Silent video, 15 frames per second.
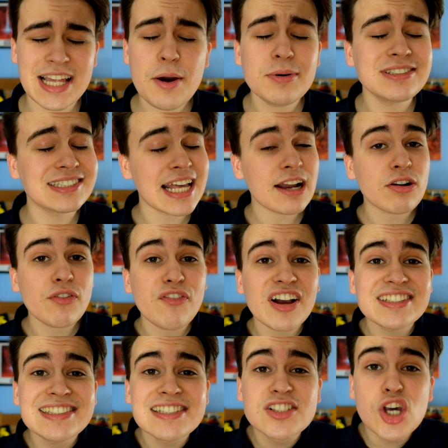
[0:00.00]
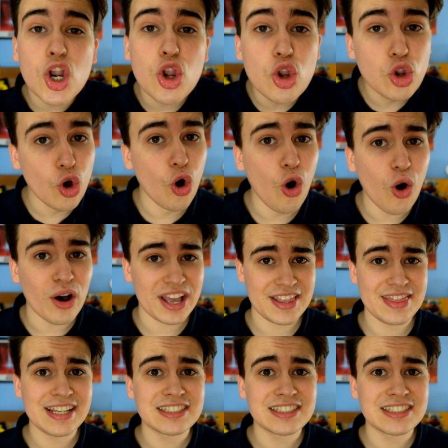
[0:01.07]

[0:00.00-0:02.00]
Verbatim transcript: There were sacrifices galore in